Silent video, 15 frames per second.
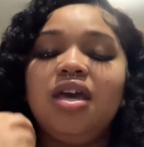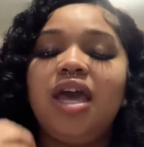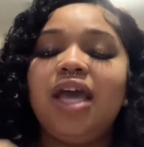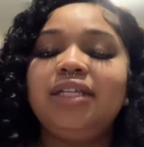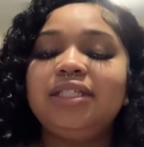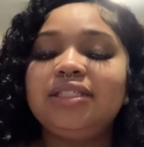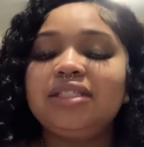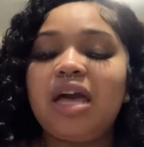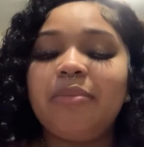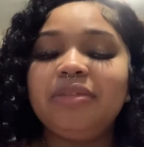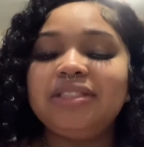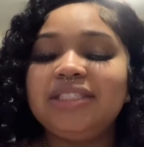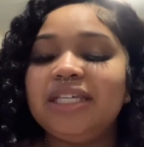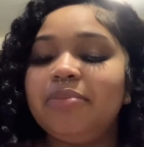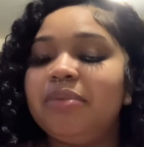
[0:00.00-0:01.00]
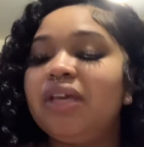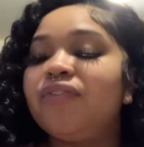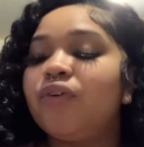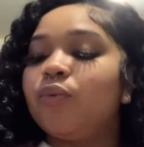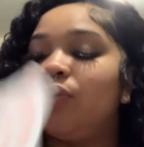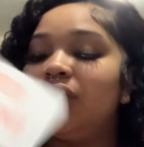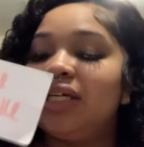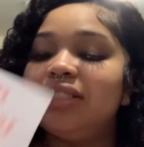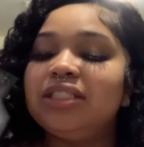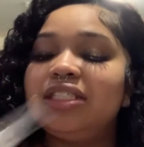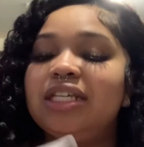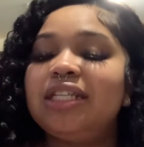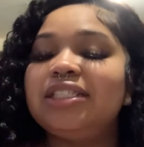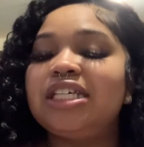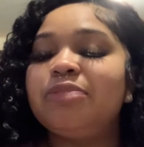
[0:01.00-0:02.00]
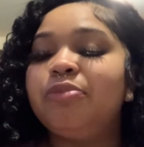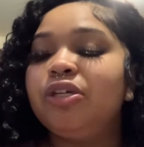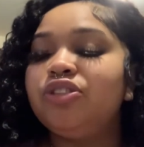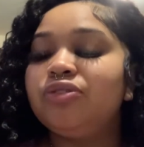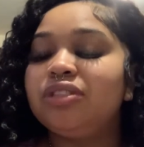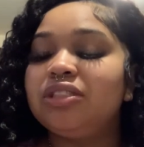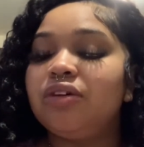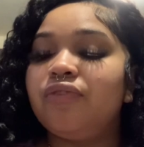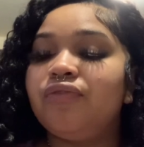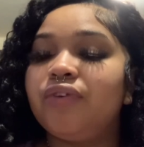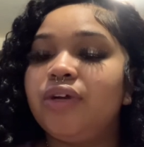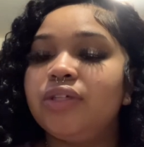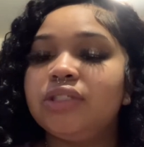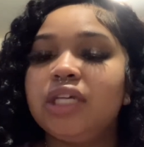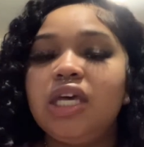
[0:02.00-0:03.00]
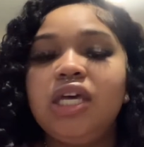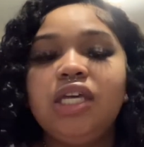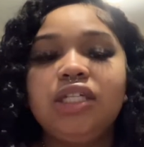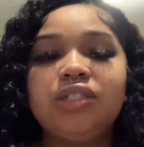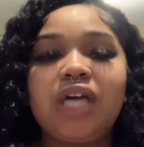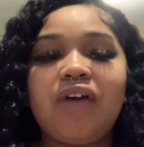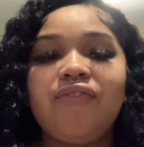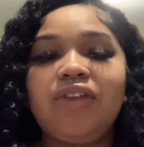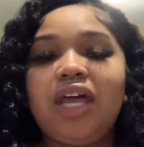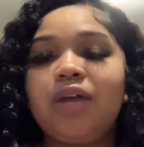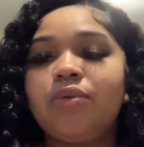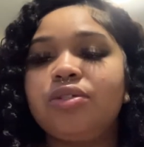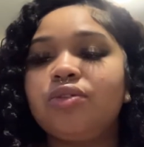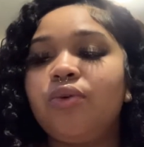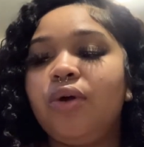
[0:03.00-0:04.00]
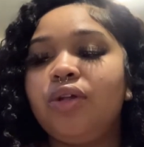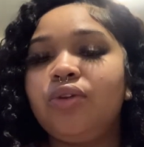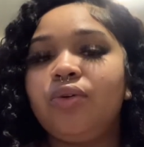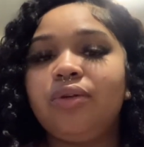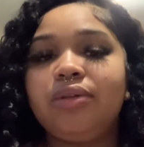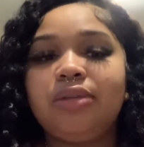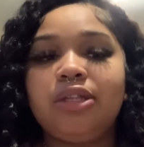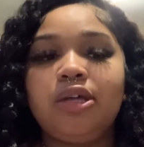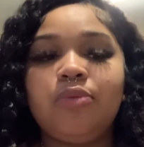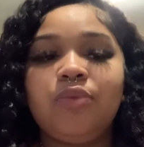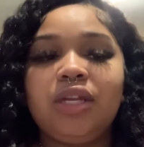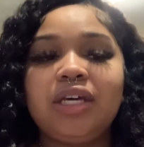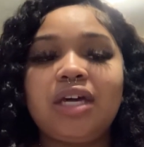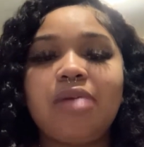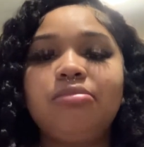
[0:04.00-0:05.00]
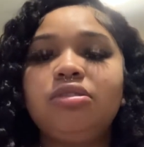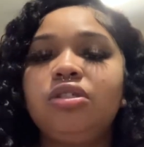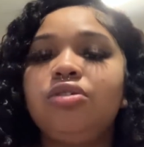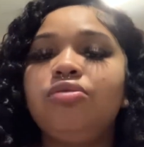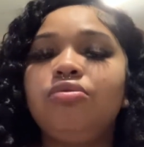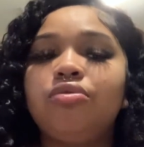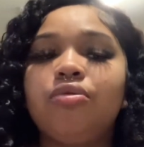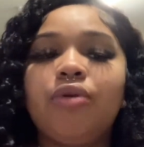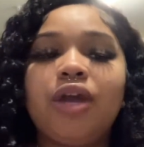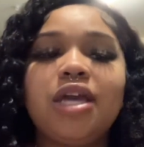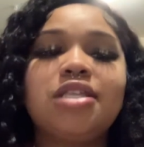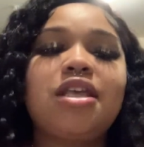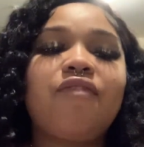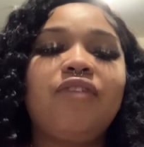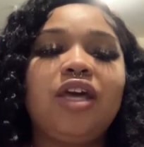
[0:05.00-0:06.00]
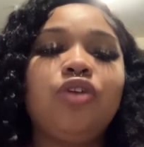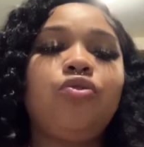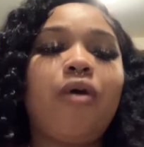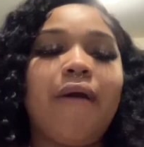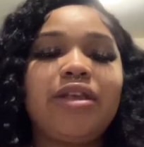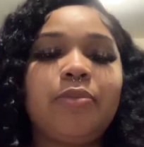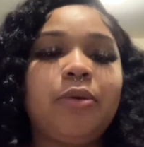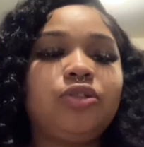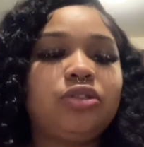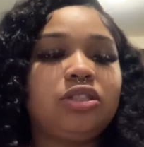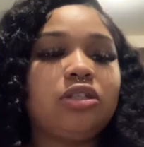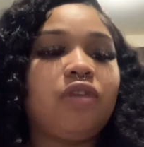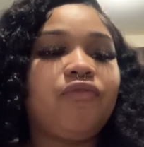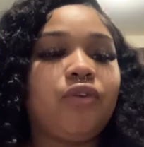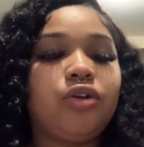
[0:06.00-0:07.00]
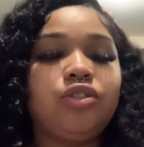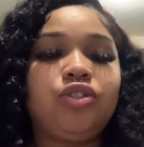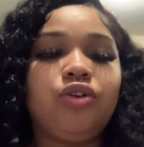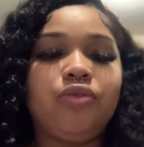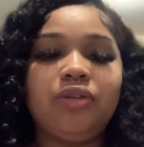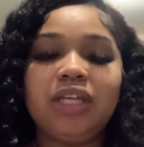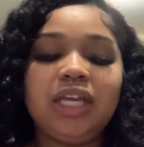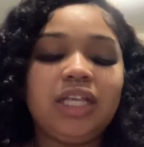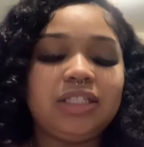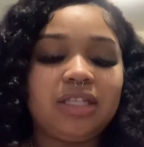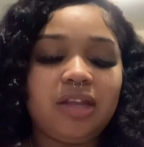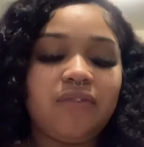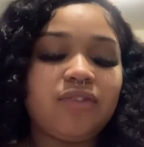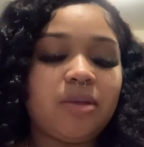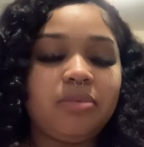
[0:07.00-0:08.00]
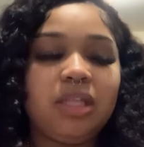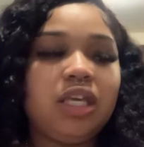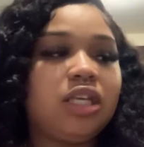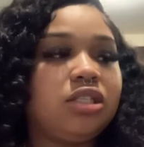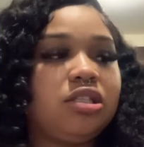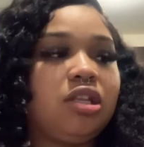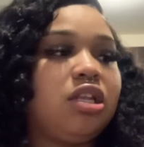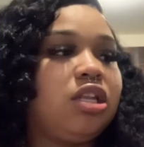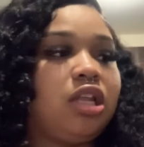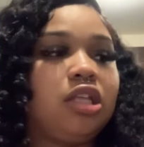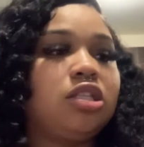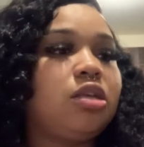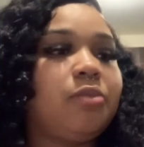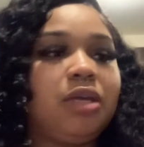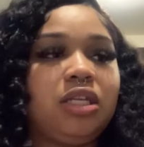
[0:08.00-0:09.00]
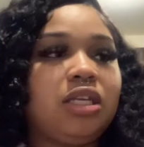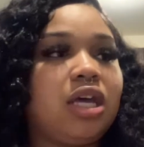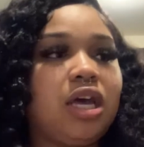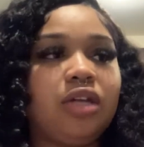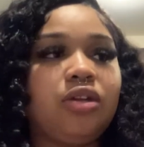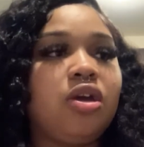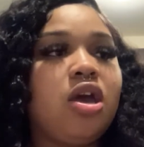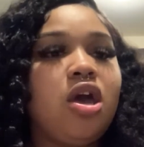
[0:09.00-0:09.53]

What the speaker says: it says come and see me for once. And it says put yourself first. So I feel like what's going on, when it comes to you, Aquarius, I feel like you always put yourself first, your needs. And if something is needing to be done,